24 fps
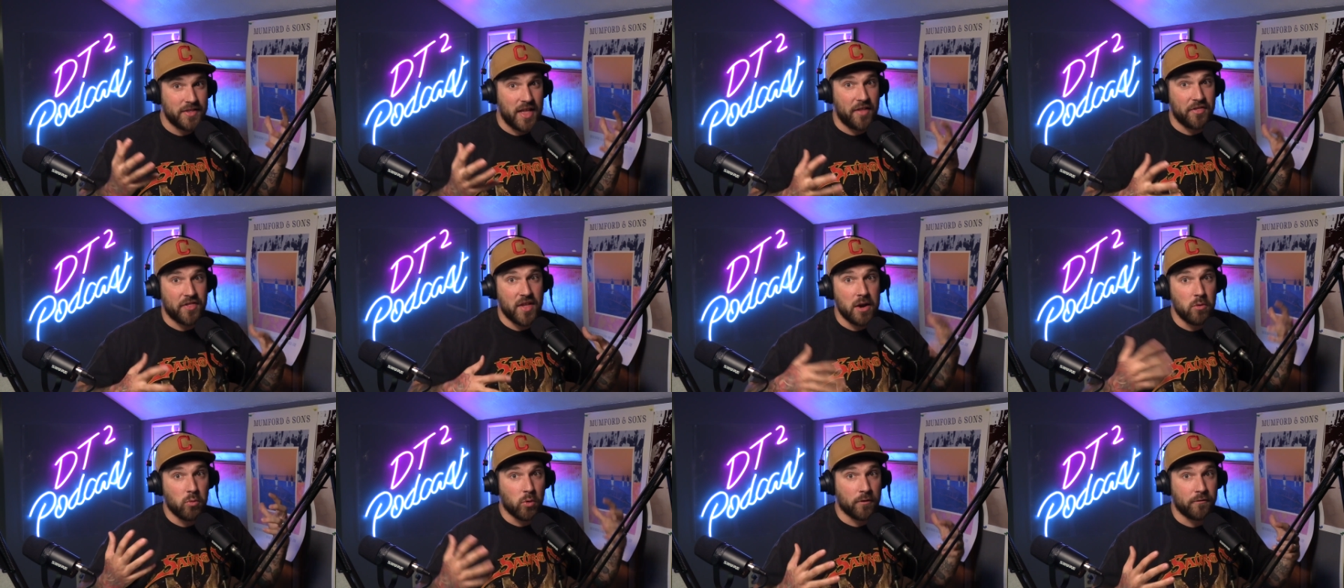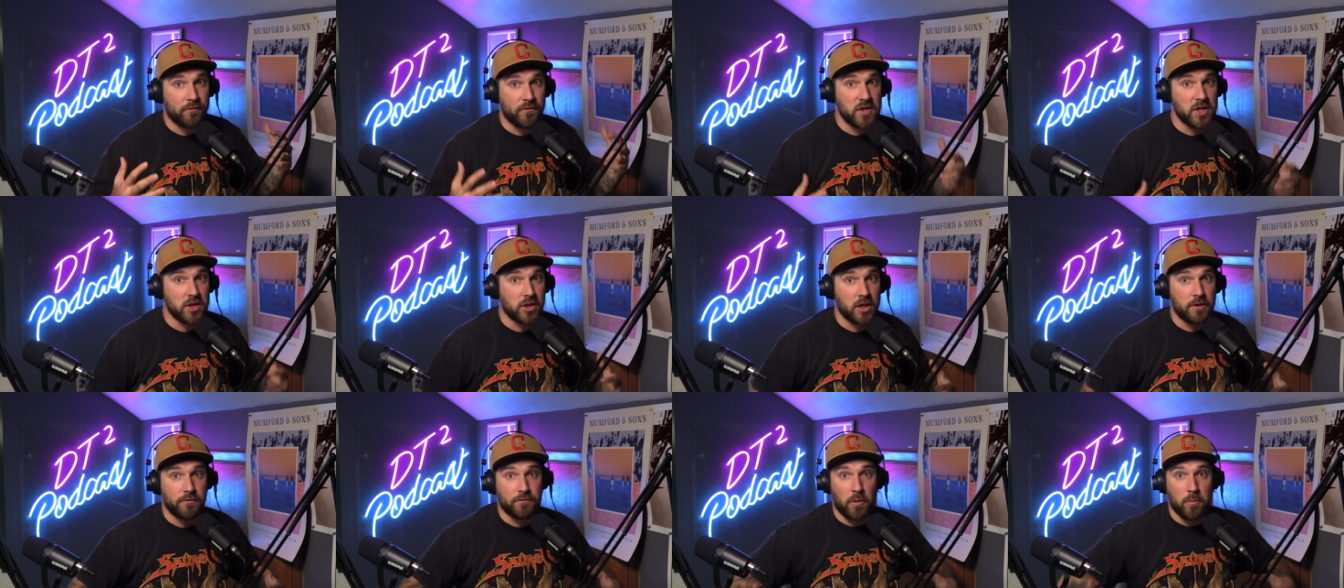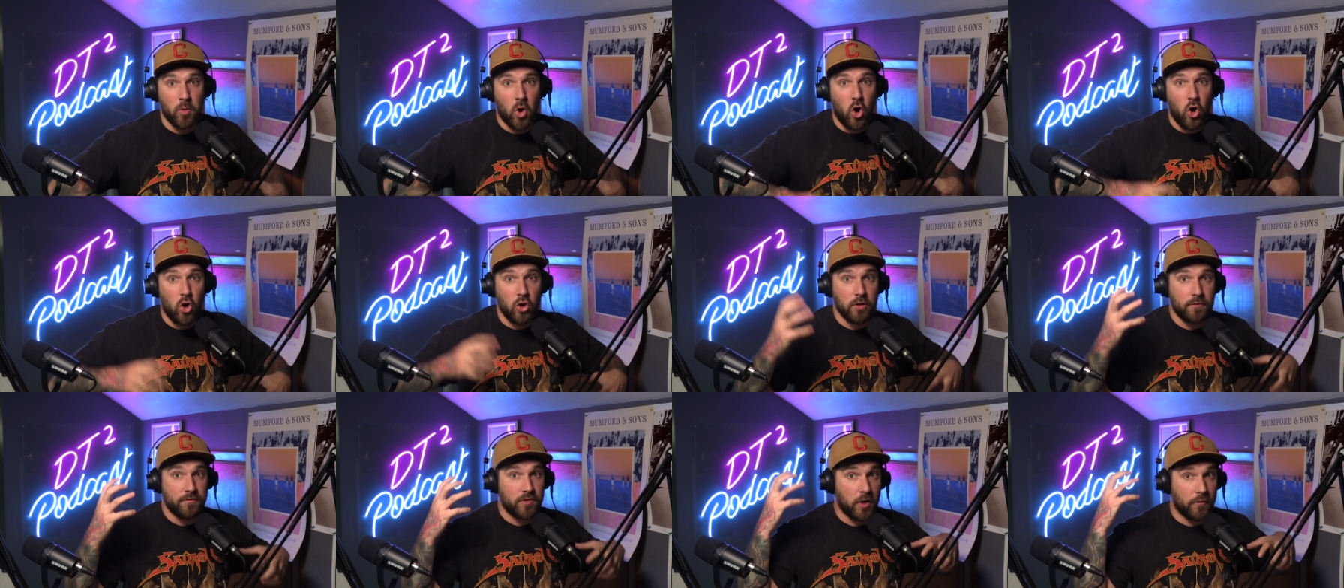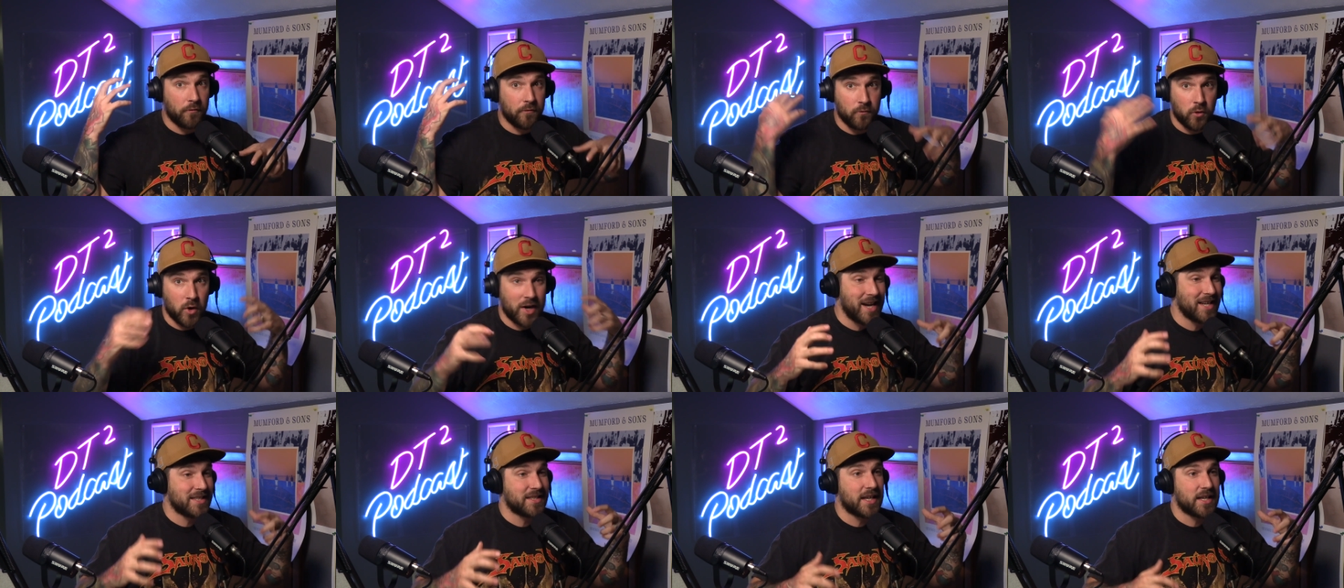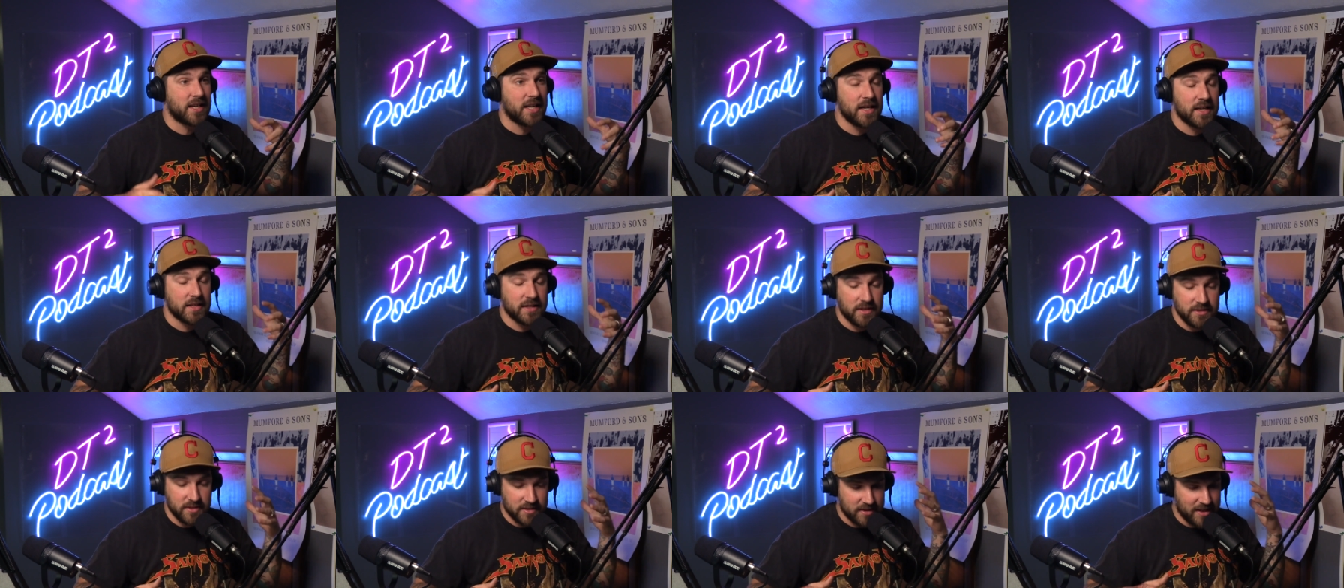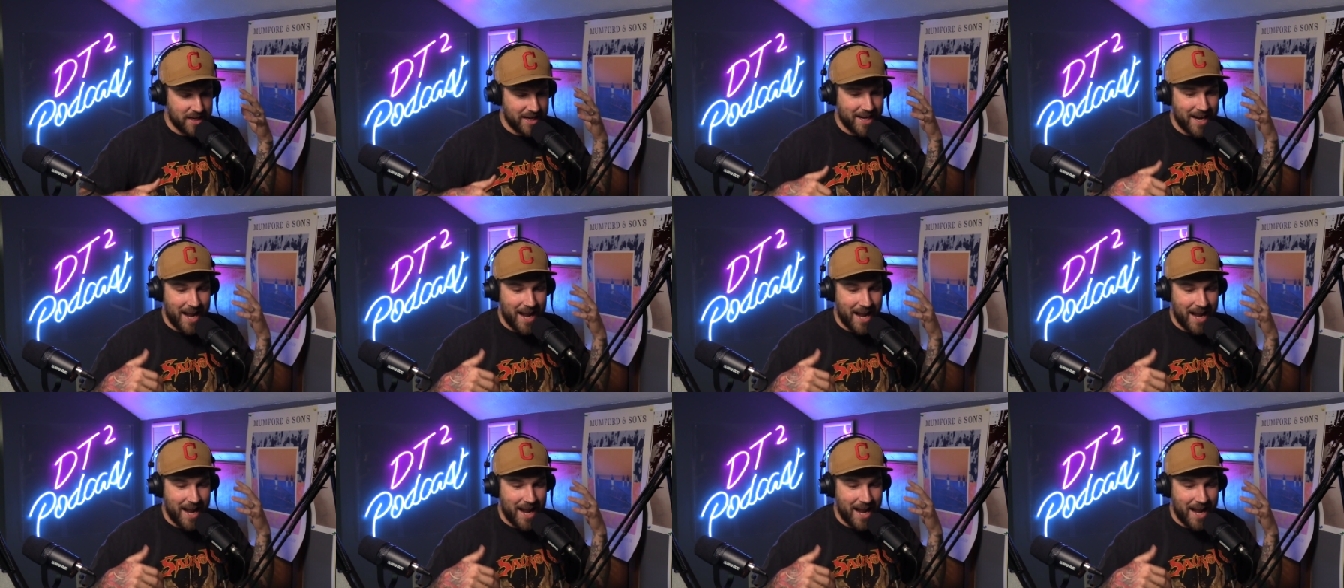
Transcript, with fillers: that they were feeling from all of the franticness